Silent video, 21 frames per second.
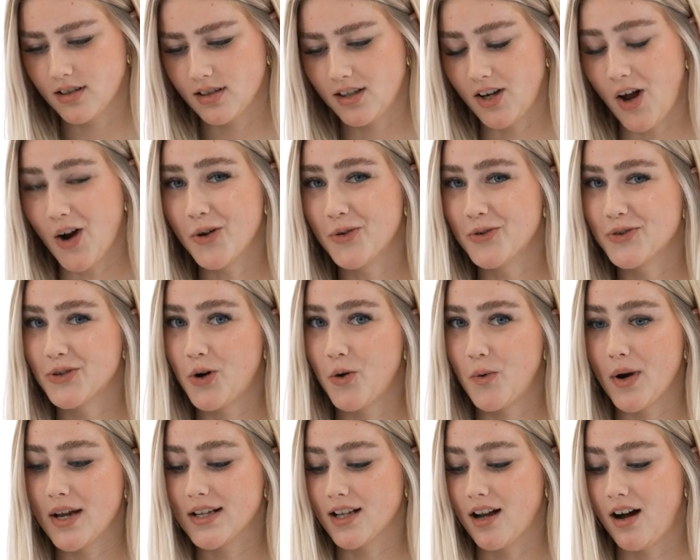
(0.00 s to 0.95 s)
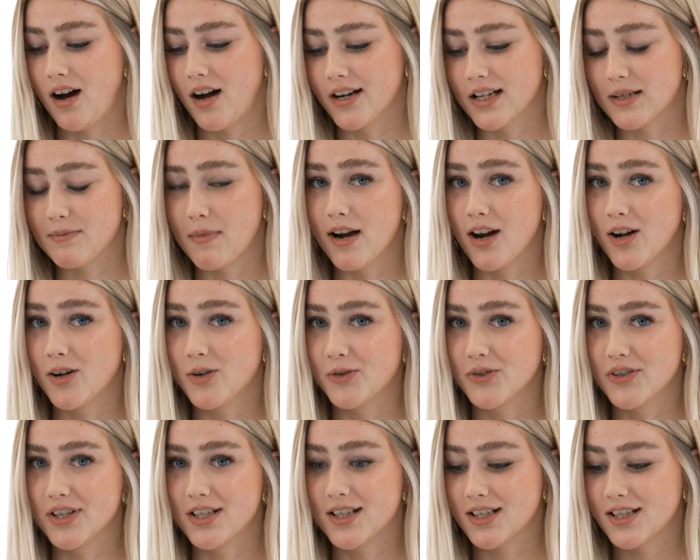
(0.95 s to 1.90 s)
Knuckles are always the hardest. My
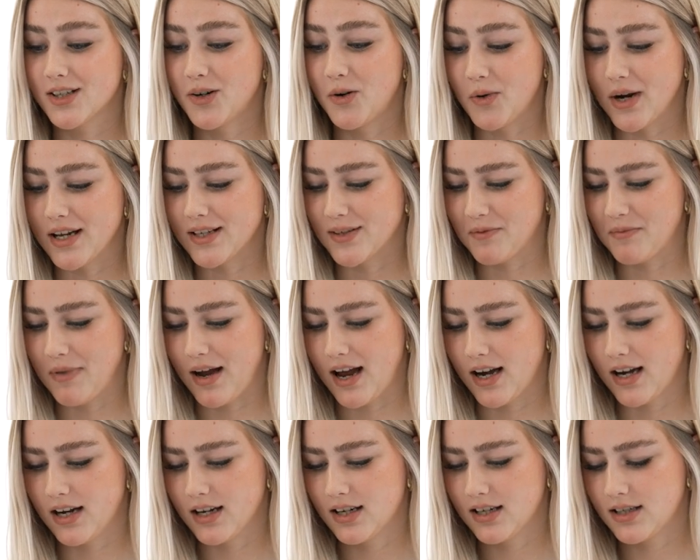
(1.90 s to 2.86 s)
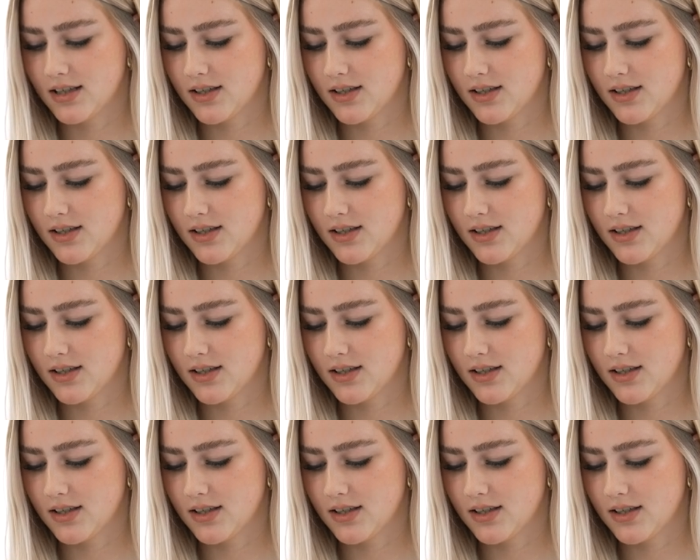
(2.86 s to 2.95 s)
knuckles always look bad.